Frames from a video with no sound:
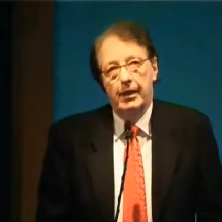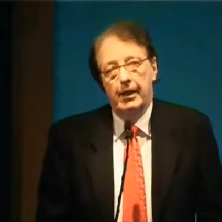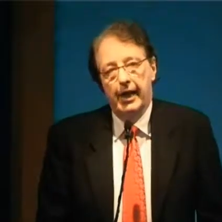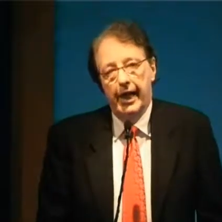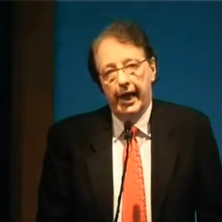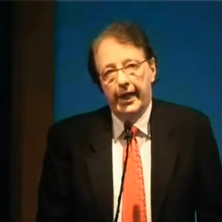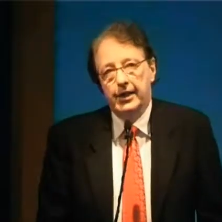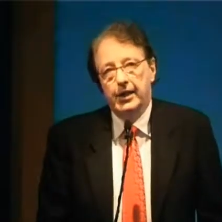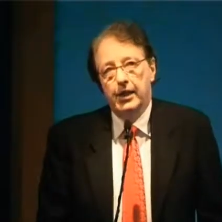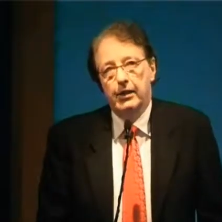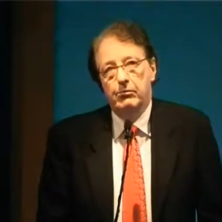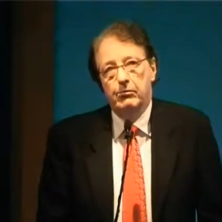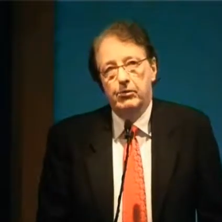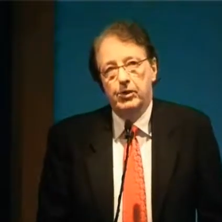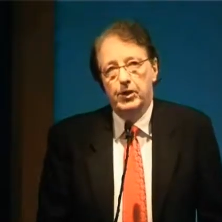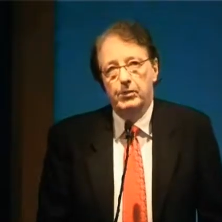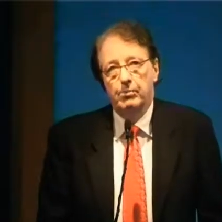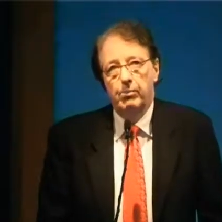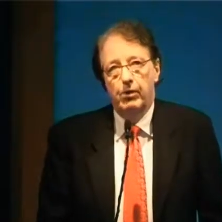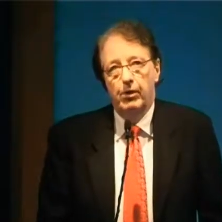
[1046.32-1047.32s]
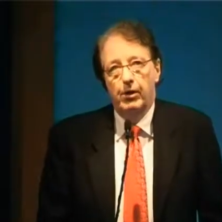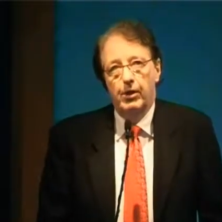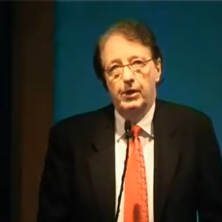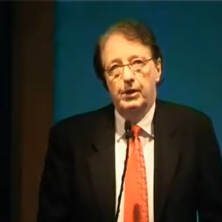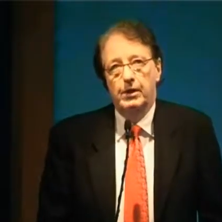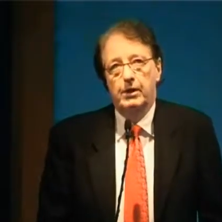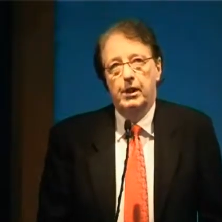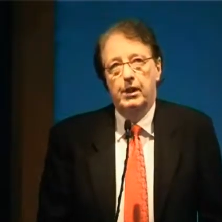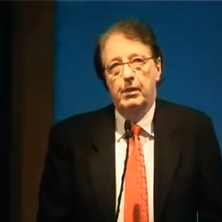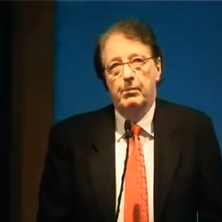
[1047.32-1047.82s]
excellent
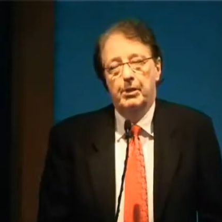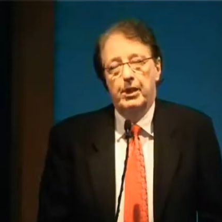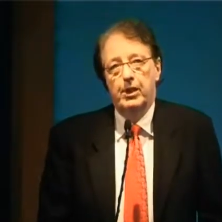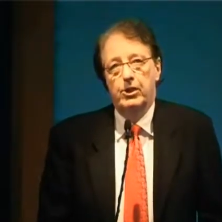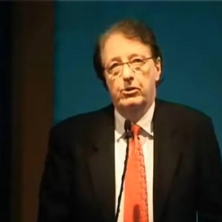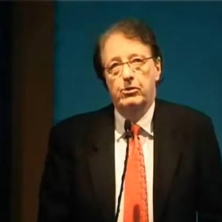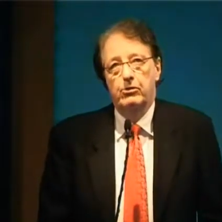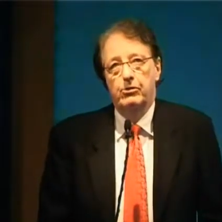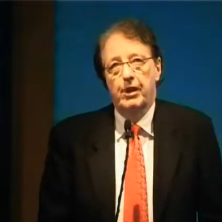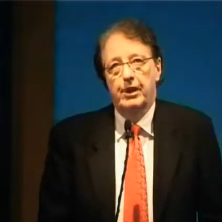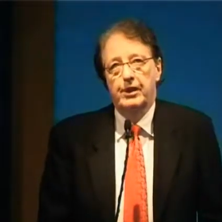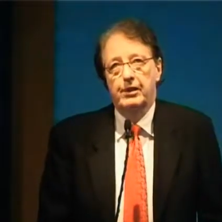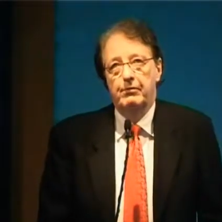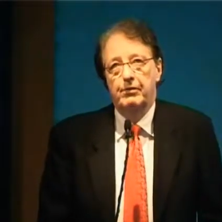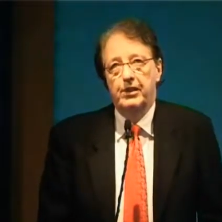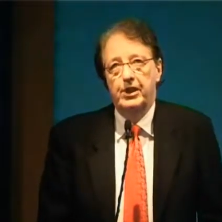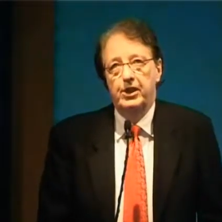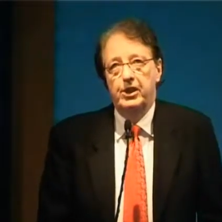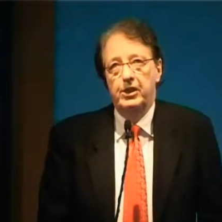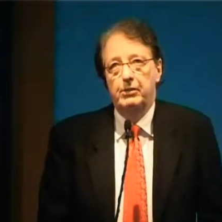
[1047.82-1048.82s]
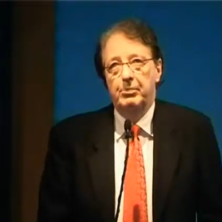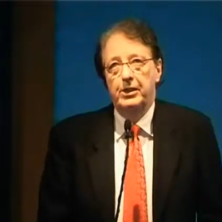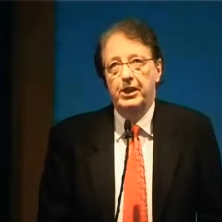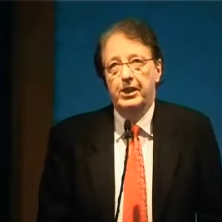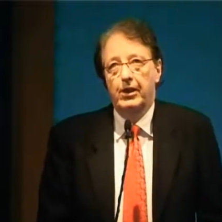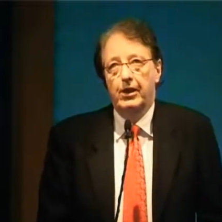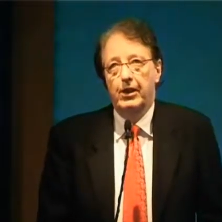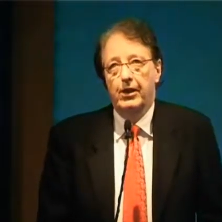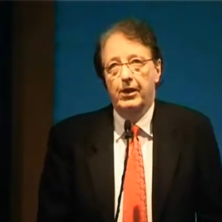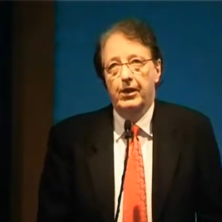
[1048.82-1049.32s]
response, a patient who has a
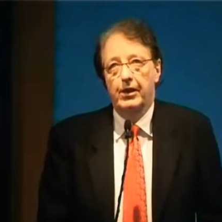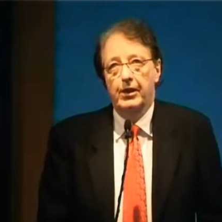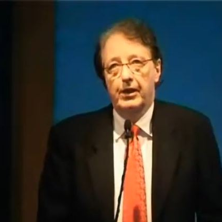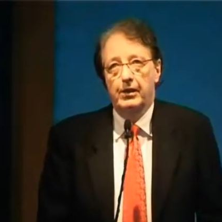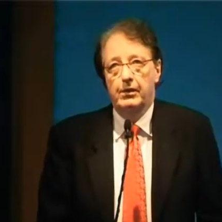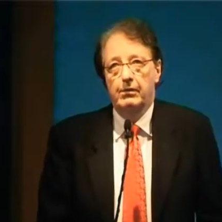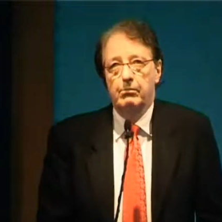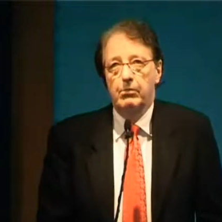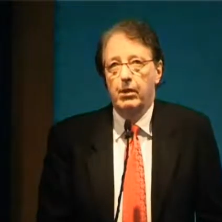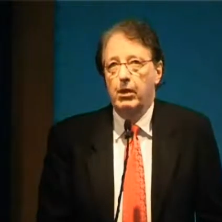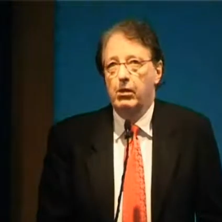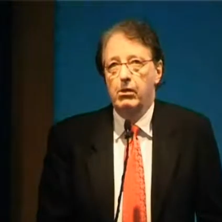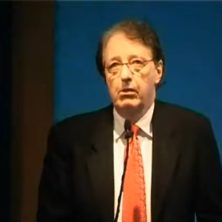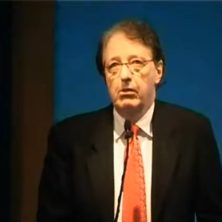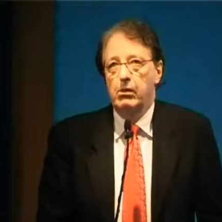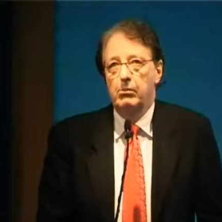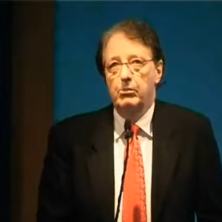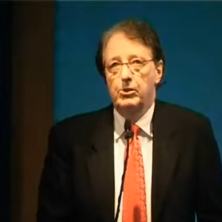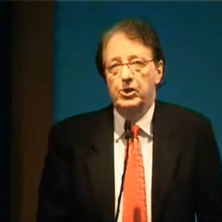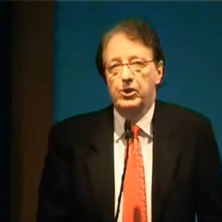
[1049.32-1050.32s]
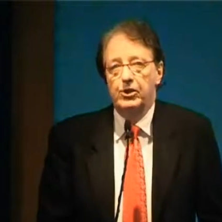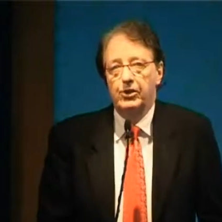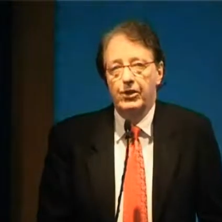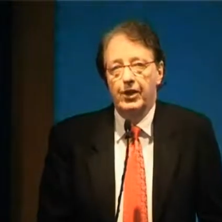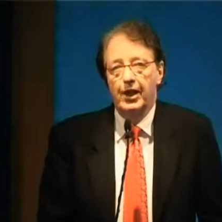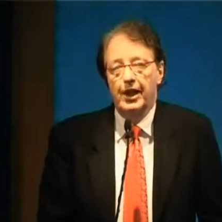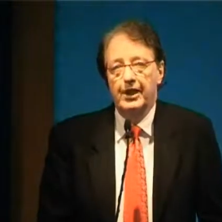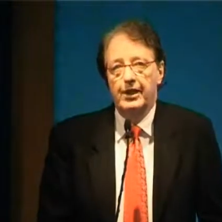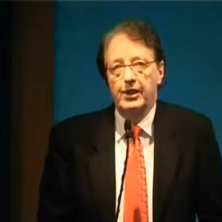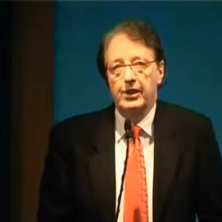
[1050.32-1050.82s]
VGPR and almost
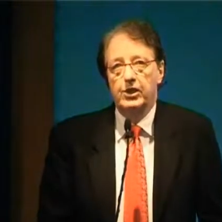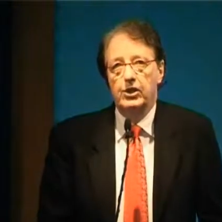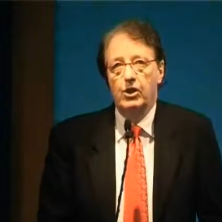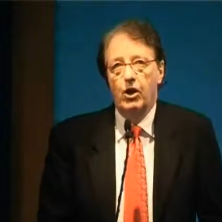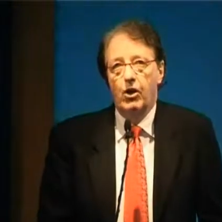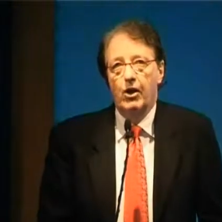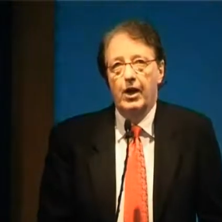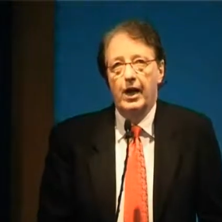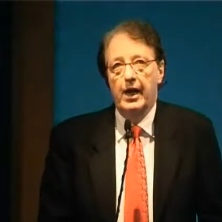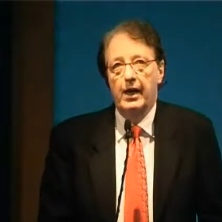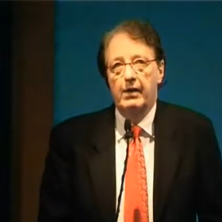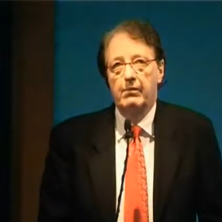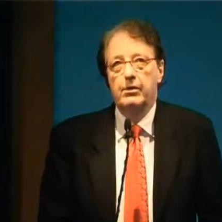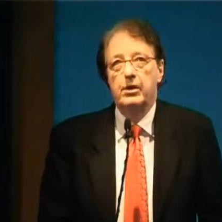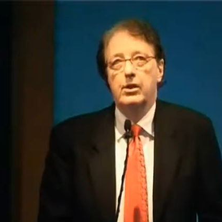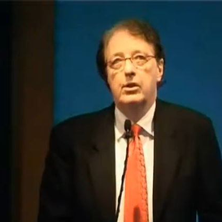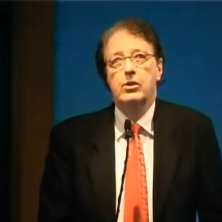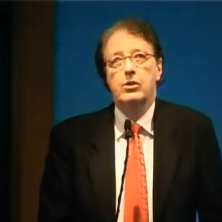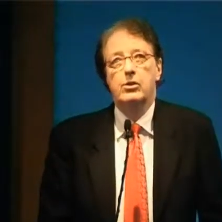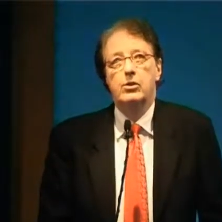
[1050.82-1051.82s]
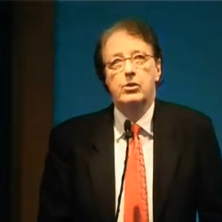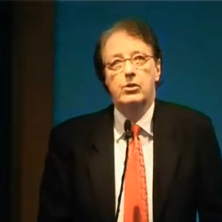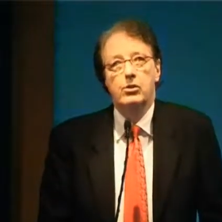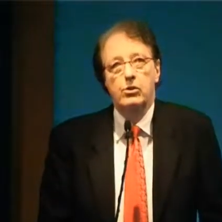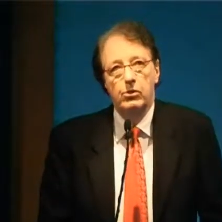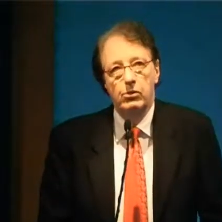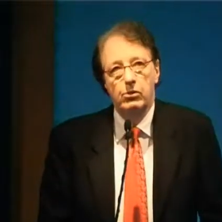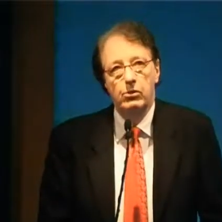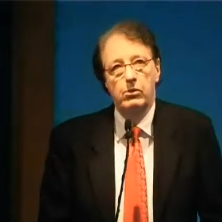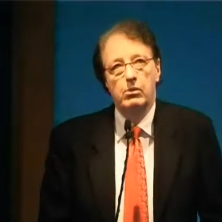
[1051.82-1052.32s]
certainly does not have
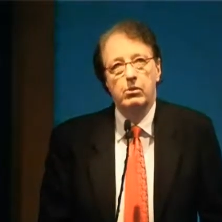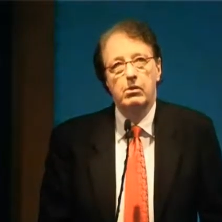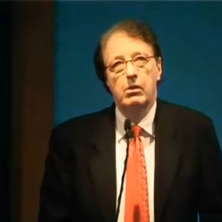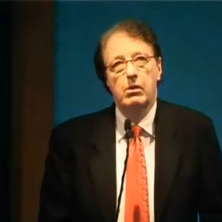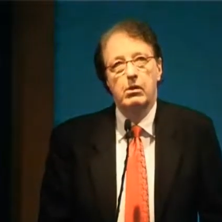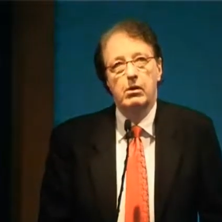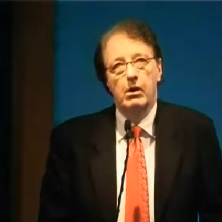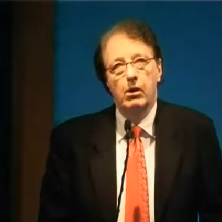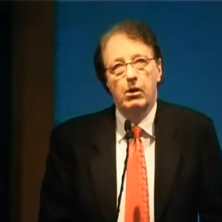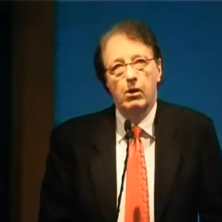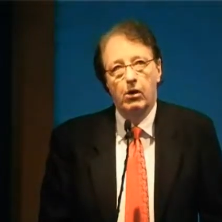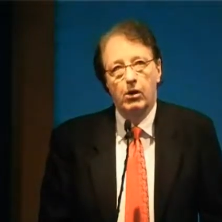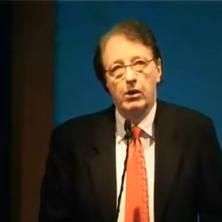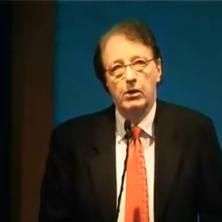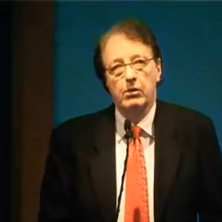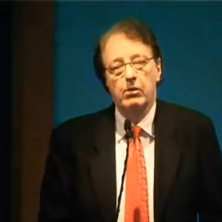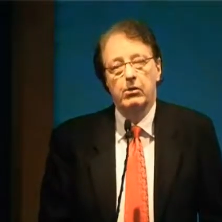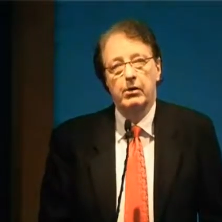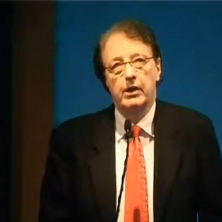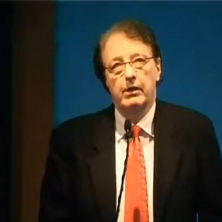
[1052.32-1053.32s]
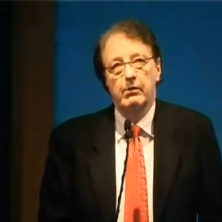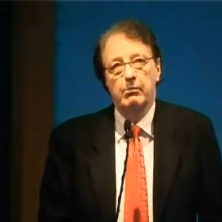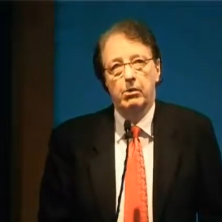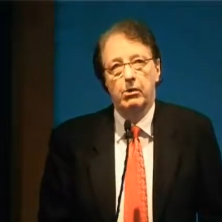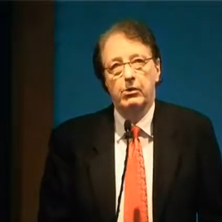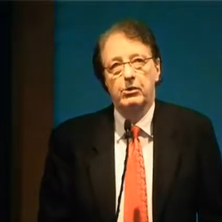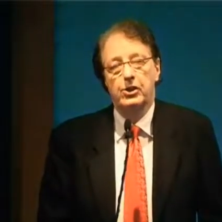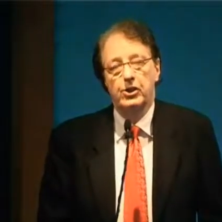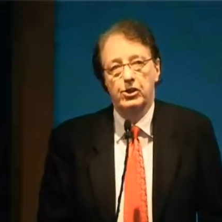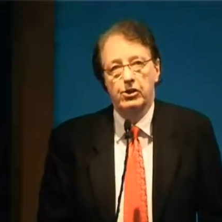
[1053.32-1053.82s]
new ongoing
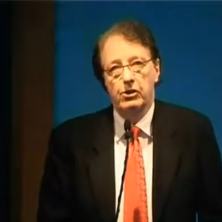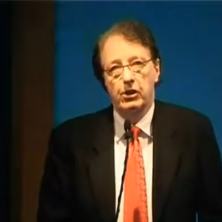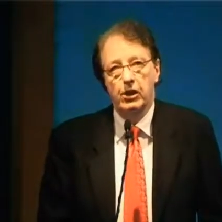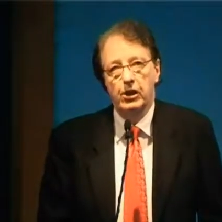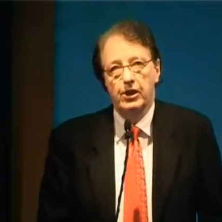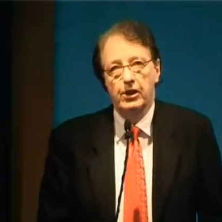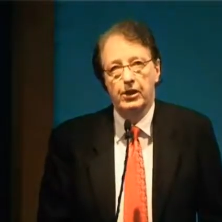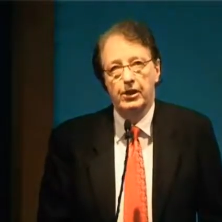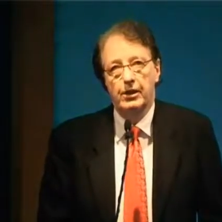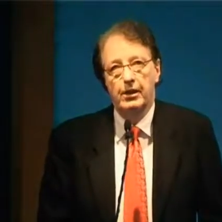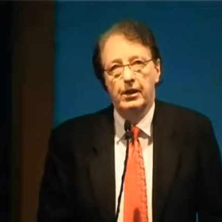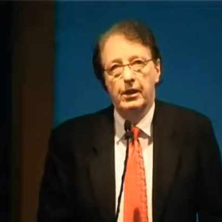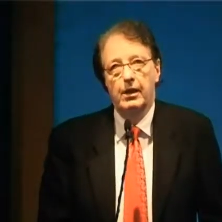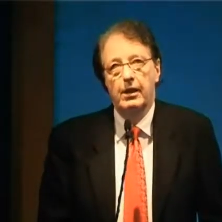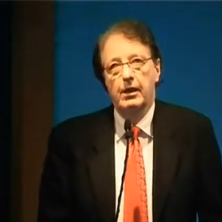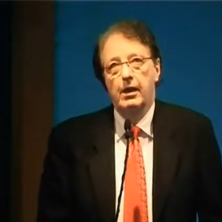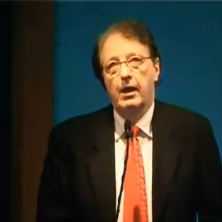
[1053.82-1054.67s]
bone destruction,